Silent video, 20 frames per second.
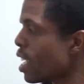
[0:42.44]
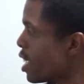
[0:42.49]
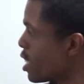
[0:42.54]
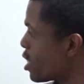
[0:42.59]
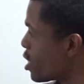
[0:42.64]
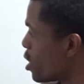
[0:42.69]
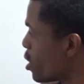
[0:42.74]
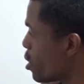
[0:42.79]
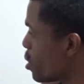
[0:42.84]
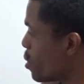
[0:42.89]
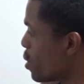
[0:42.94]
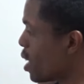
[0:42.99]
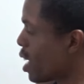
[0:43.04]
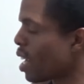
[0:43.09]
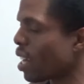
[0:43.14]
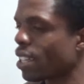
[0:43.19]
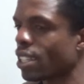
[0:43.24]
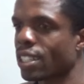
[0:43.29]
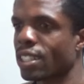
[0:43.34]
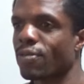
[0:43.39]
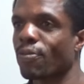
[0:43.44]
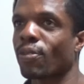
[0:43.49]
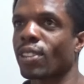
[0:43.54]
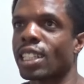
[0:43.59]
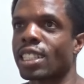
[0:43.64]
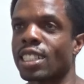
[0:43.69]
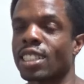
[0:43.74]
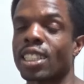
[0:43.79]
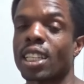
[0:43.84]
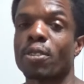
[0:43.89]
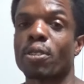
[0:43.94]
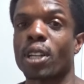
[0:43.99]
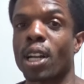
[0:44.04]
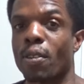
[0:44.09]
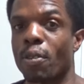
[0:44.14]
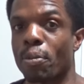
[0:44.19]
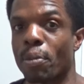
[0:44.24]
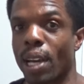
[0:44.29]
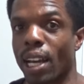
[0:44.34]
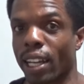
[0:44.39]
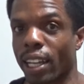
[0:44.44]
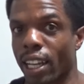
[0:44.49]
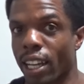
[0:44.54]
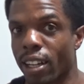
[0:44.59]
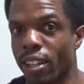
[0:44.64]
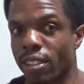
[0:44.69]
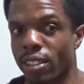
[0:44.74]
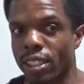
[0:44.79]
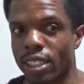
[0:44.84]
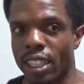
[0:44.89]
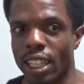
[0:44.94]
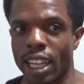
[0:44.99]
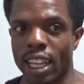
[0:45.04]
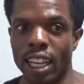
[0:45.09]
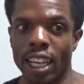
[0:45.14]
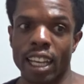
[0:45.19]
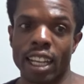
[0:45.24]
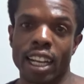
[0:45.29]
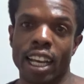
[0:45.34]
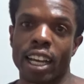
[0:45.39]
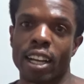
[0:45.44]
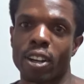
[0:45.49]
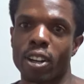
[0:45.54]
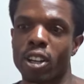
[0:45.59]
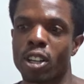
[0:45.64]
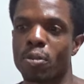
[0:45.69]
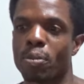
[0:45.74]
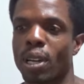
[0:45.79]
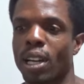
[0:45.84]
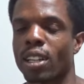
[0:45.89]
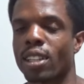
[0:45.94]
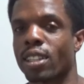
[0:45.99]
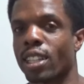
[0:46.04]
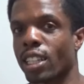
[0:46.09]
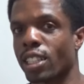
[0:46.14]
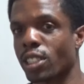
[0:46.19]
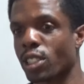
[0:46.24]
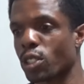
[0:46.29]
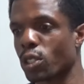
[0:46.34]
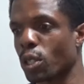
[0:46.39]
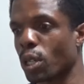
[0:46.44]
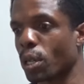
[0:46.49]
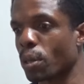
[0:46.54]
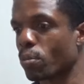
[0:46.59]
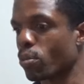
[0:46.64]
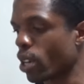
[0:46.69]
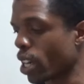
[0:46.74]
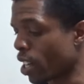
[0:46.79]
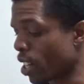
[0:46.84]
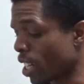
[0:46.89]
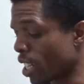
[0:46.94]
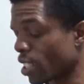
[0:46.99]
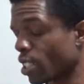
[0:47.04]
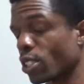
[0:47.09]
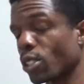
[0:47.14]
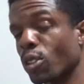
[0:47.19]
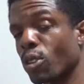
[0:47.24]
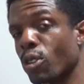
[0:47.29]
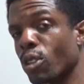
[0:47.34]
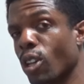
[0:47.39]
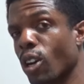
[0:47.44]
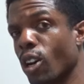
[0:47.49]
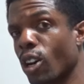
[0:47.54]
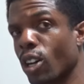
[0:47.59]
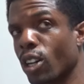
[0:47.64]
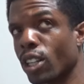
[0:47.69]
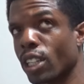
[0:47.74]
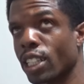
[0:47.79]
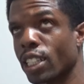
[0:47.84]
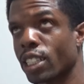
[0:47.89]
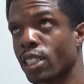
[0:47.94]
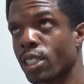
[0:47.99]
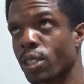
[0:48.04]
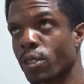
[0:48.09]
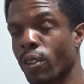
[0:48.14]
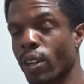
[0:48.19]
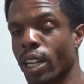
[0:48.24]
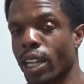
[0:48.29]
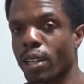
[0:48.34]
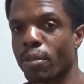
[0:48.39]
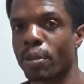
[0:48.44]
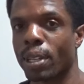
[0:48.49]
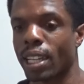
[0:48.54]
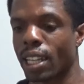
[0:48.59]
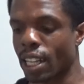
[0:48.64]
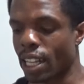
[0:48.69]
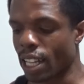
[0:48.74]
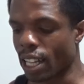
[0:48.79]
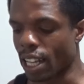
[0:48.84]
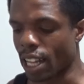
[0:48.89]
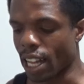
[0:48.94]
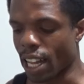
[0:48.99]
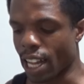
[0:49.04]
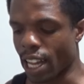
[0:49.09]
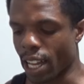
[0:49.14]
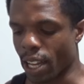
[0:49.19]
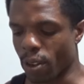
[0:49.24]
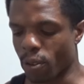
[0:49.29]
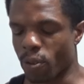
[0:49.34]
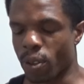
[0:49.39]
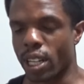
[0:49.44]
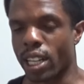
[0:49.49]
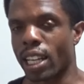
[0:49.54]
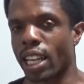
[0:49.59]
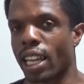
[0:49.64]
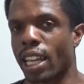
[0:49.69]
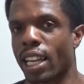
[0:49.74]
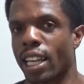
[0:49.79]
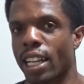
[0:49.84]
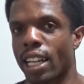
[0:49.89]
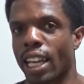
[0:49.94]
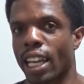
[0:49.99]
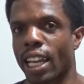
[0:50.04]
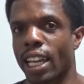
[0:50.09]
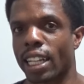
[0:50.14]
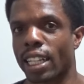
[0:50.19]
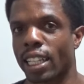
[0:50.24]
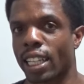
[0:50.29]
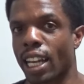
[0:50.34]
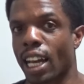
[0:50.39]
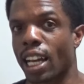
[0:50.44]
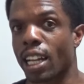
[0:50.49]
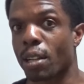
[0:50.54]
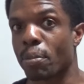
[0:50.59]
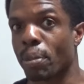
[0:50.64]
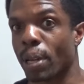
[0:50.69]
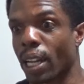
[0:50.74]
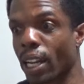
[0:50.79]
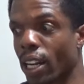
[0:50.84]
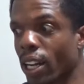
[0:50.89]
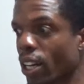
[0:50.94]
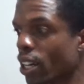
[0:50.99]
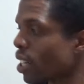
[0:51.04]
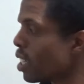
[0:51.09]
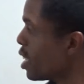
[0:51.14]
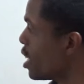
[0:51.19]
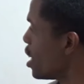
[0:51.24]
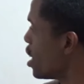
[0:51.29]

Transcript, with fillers: So, since they were coming back out, and I heard about it thanks to uh, Brown Eyed Soul on Instagram, I went ahead and got a pair